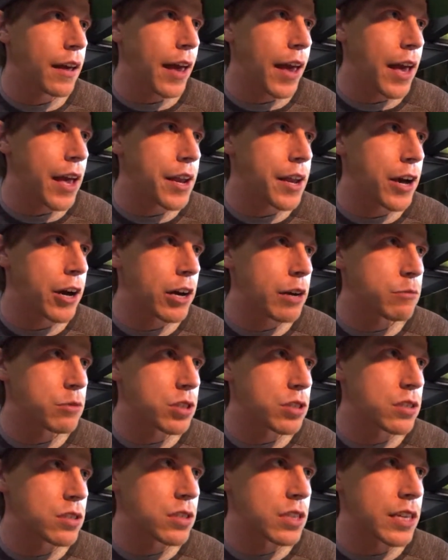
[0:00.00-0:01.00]
And now I'm
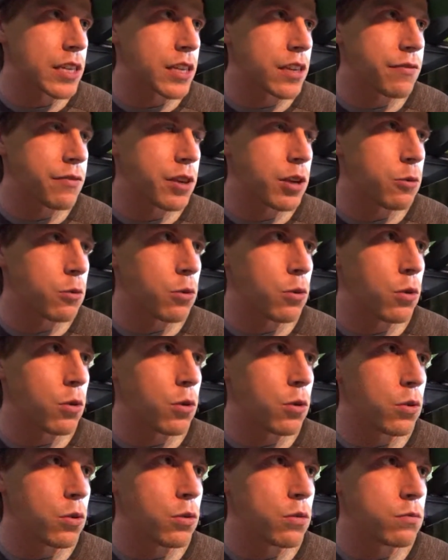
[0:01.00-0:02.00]
just seeing if he
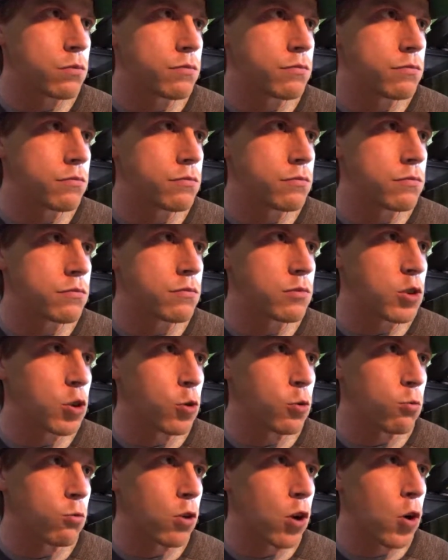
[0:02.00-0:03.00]
will
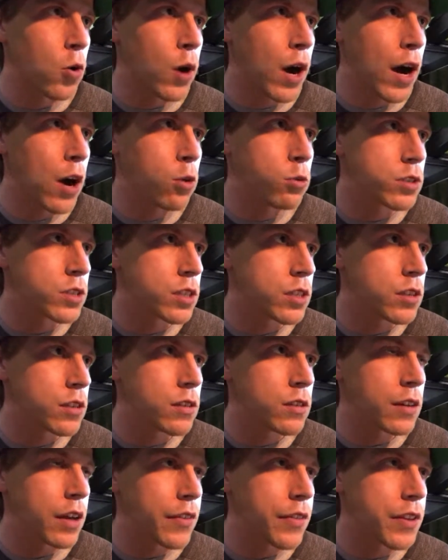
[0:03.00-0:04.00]
grow out
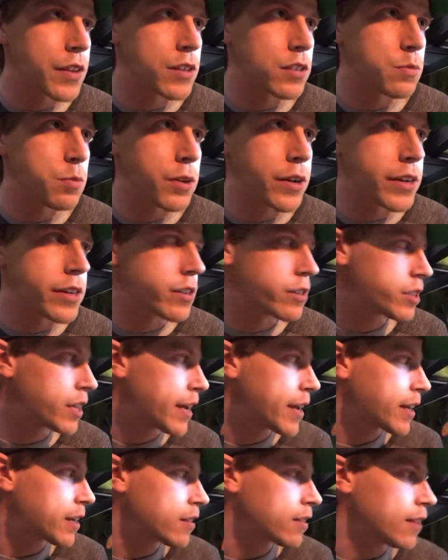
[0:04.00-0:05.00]
in this predator tank